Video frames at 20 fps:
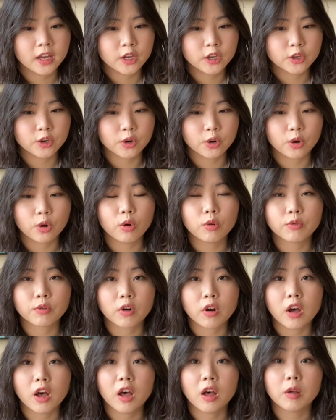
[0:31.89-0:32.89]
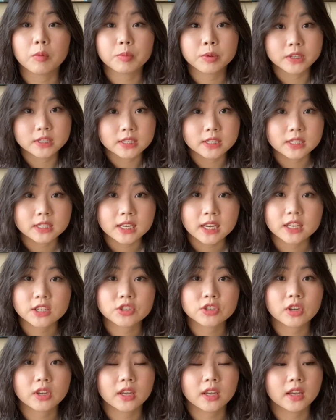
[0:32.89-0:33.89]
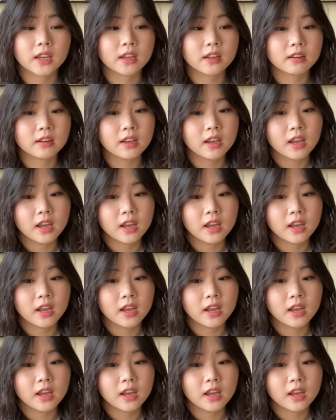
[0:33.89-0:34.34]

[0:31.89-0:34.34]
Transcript: your overall presentation,